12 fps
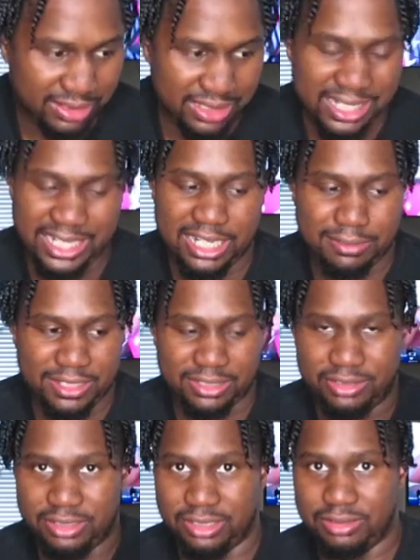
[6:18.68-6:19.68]
I got them out
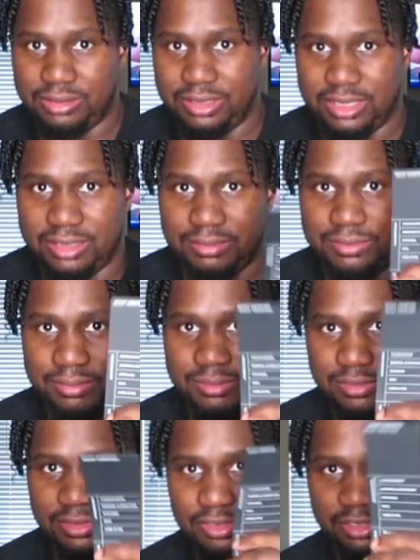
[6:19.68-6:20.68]
the GOAT. Yeah.
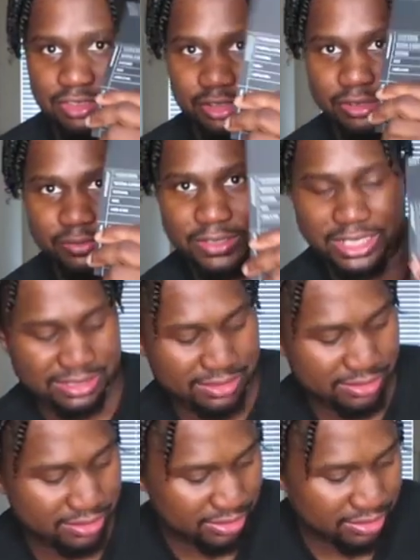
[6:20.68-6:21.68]
So excited.
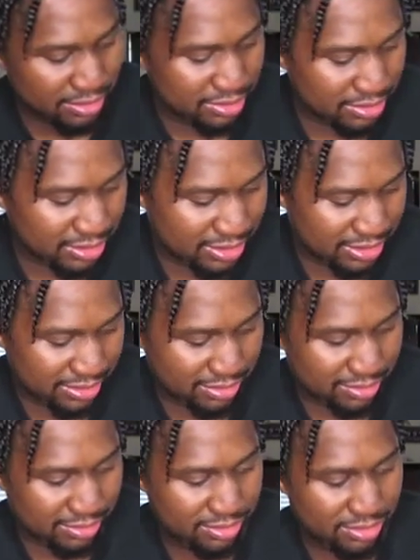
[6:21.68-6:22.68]
Yeah.
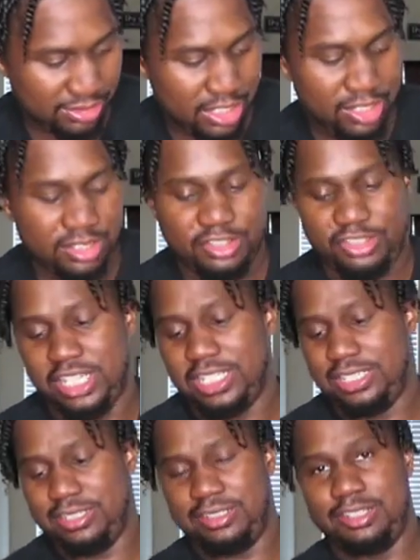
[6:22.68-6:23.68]
Shout
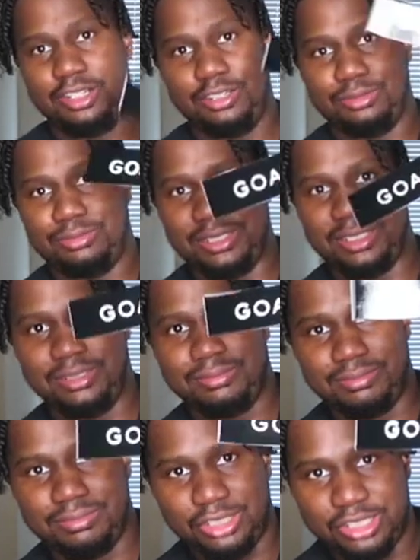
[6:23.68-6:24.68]
out GOAT, man.
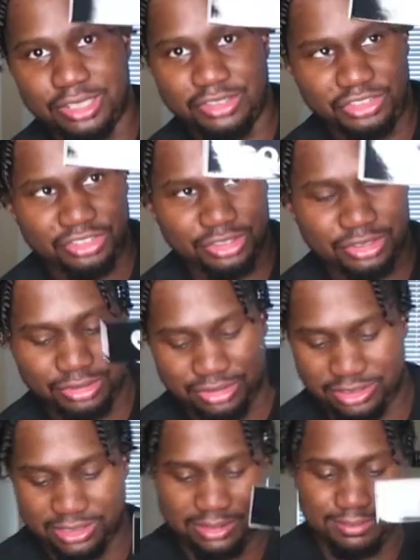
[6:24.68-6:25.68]
Good shoes,
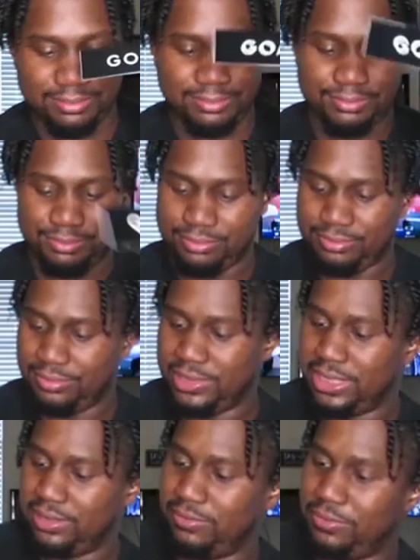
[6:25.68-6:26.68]
you know.
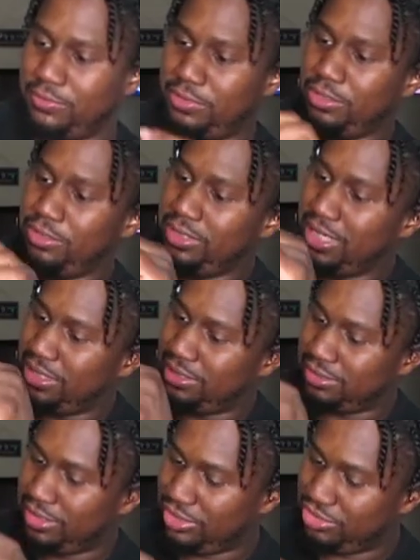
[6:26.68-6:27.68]
Review.
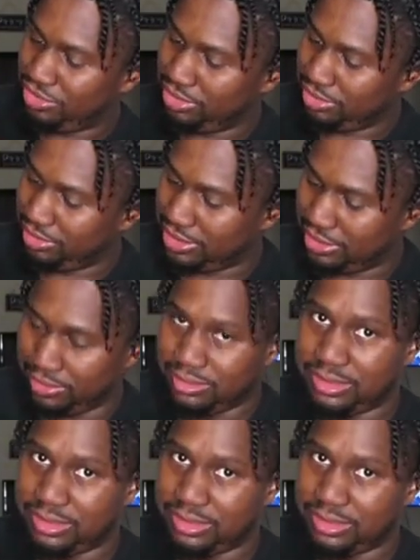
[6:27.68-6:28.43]
Yeah, good shoes though.